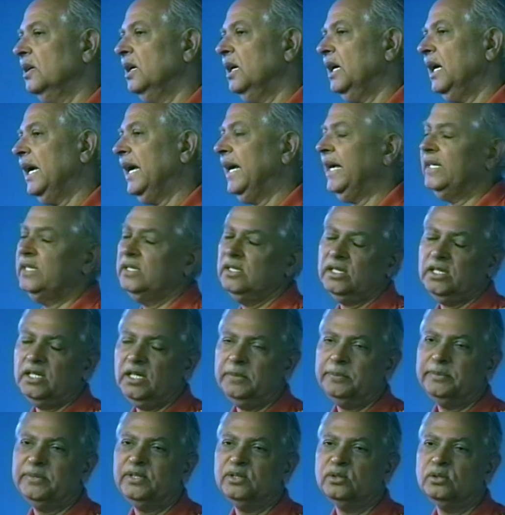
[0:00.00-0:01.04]
and
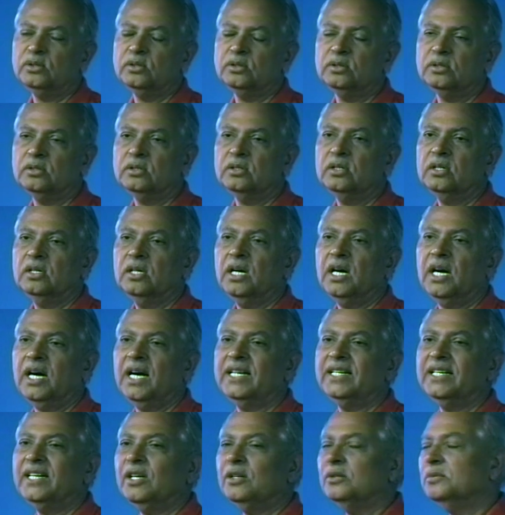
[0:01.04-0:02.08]
if you
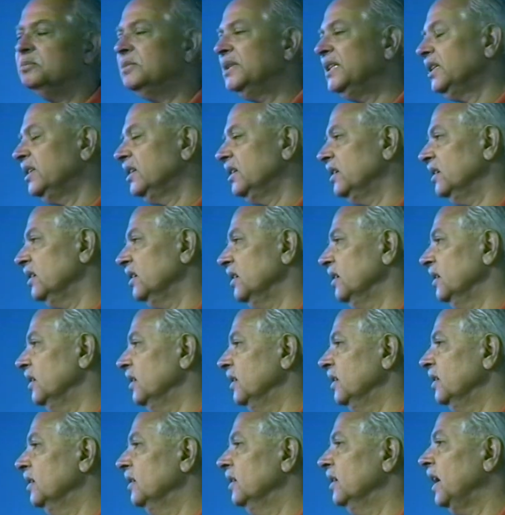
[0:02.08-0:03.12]
allow me,
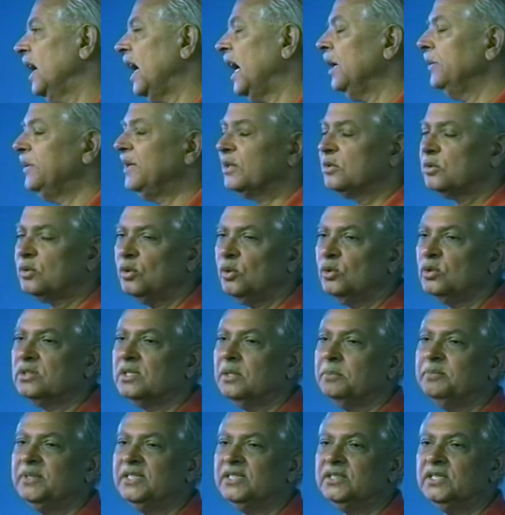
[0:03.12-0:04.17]
I will close the
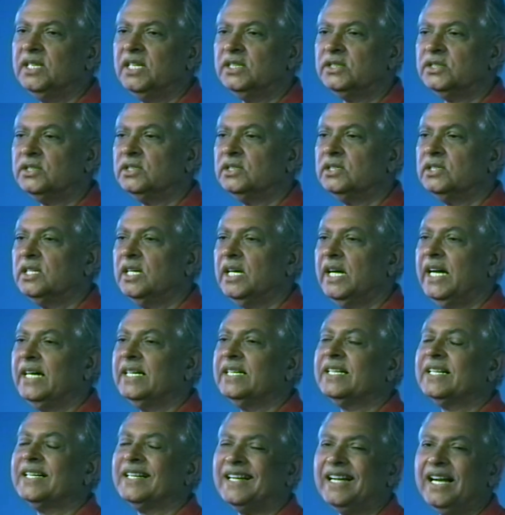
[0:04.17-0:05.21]
business and
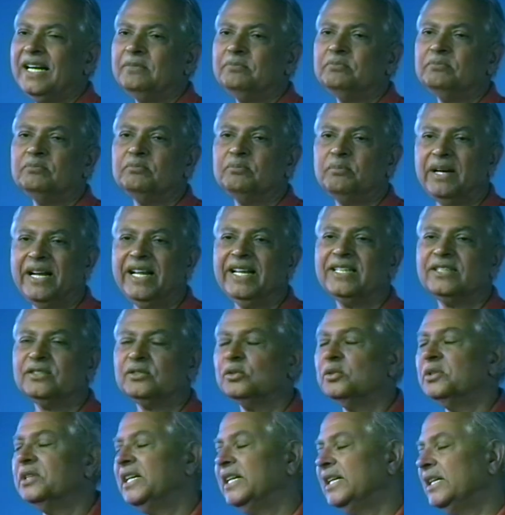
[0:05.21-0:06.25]
come back
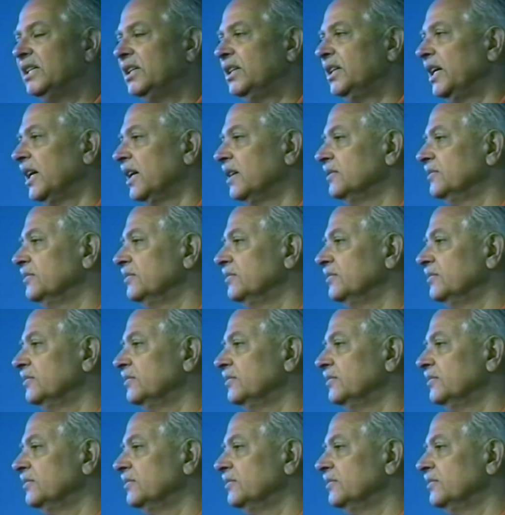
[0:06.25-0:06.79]
to India.